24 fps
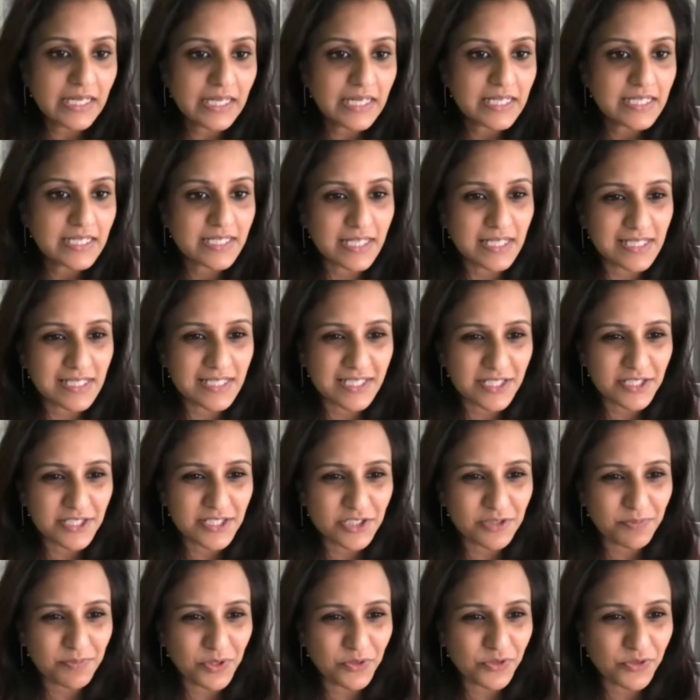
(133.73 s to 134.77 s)
sales and
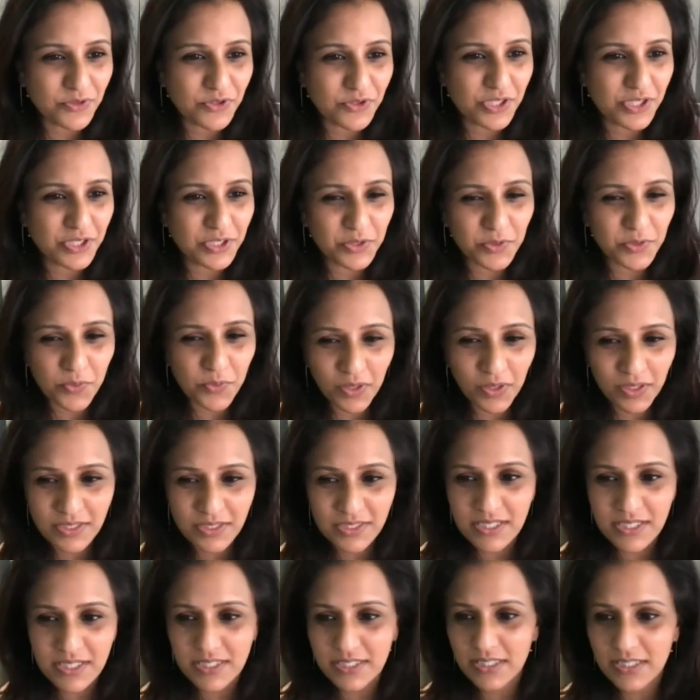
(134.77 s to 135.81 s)
distribution,
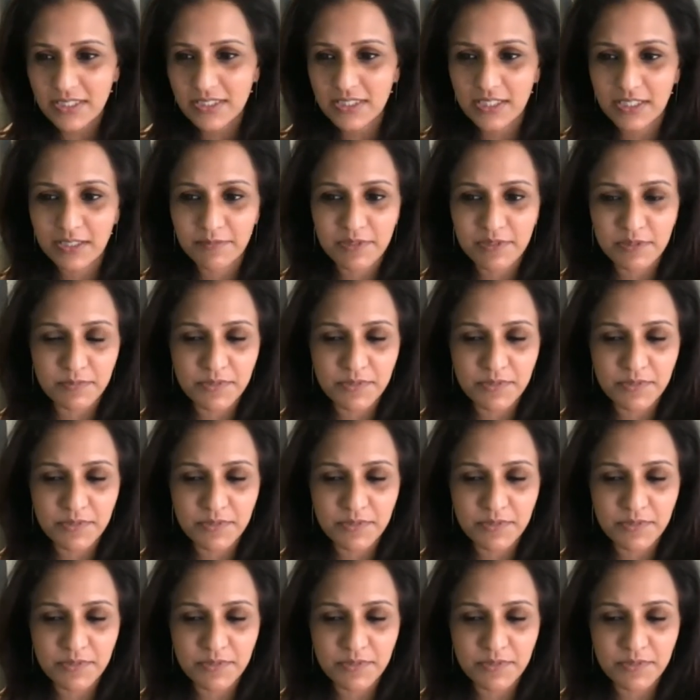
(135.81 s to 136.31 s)
quality systems,